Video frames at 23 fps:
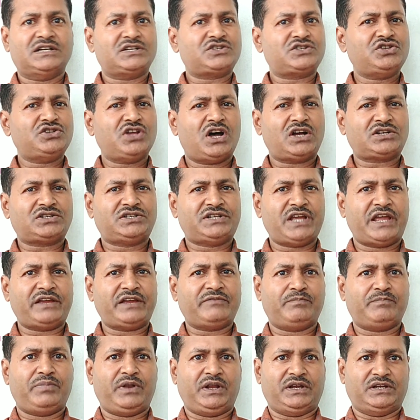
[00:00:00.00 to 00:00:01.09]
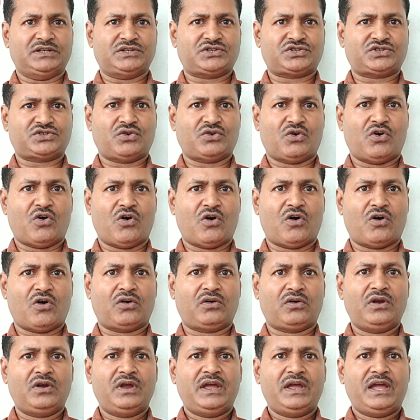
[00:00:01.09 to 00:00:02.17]
does not take place,
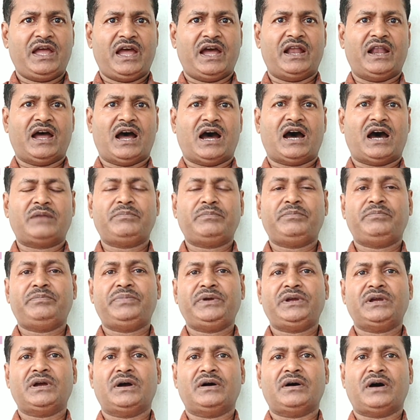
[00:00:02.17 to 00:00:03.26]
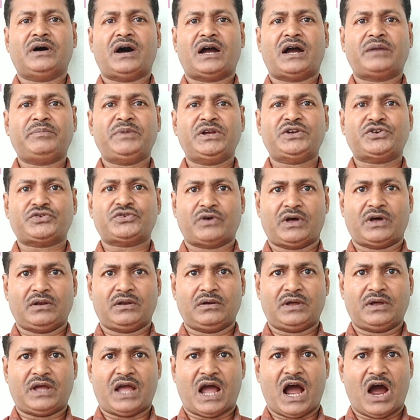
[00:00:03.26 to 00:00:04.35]
or an
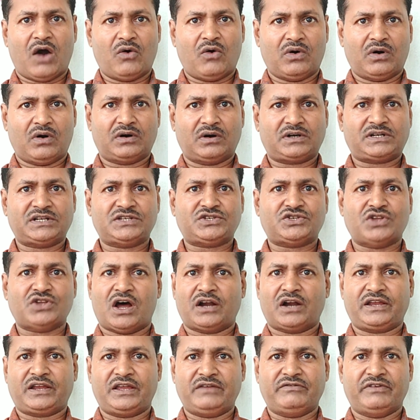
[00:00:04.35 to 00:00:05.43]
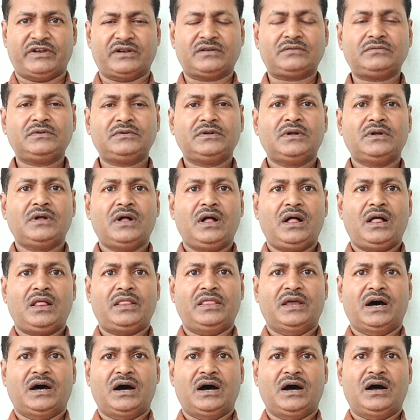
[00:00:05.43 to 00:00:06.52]
arbitral award is not given,
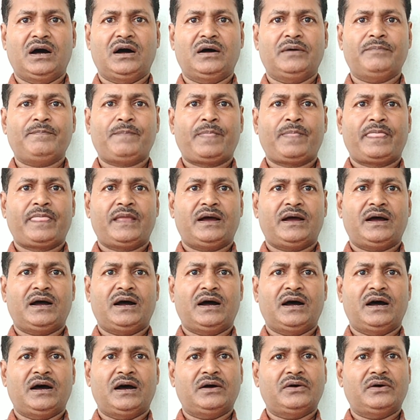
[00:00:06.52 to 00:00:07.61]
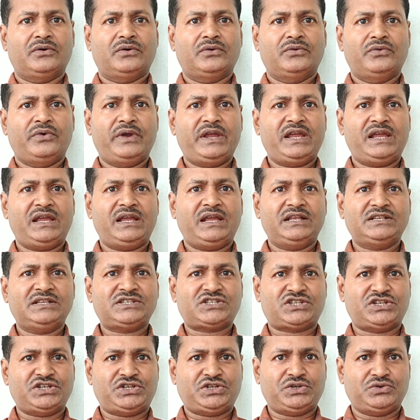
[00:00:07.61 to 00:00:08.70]
the
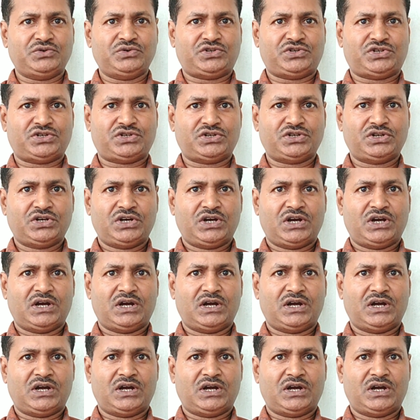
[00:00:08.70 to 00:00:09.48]
reinstitute